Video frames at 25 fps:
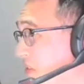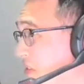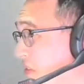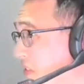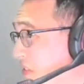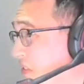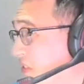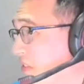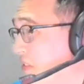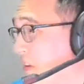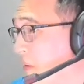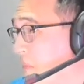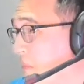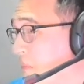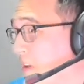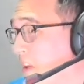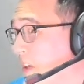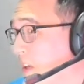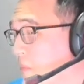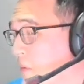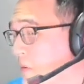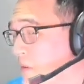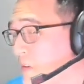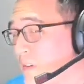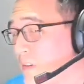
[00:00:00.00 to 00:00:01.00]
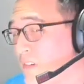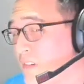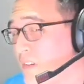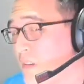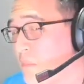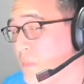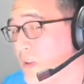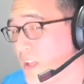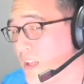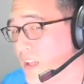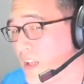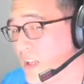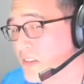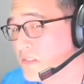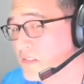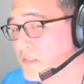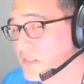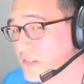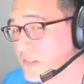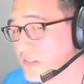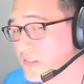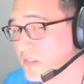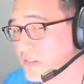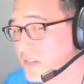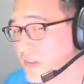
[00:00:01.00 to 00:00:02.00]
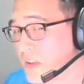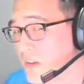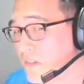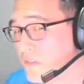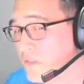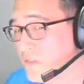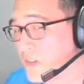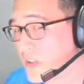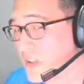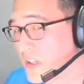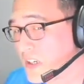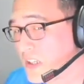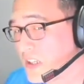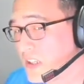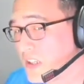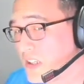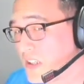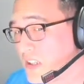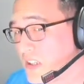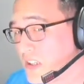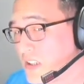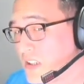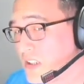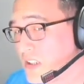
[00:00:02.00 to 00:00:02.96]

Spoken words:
just some neighborhoods that may actually still have flooding.